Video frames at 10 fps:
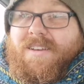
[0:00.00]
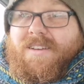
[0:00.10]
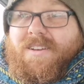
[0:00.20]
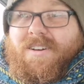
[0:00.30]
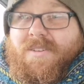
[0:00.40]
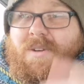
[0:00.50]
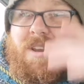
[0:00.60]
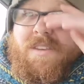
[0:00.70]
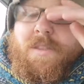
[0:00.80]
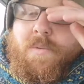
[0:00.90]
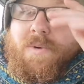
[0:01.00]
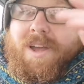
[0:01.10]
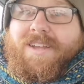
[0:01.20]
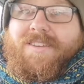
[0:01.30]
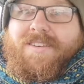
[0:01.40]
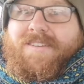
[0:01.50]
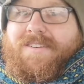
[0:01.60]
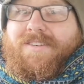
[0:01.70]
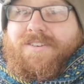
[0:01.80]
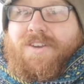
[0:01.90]
You can't do anything in the wet. It's
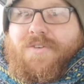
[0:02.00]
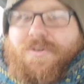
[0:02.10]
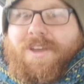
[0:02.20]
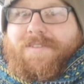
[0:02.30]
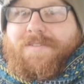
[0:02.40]
just annoying.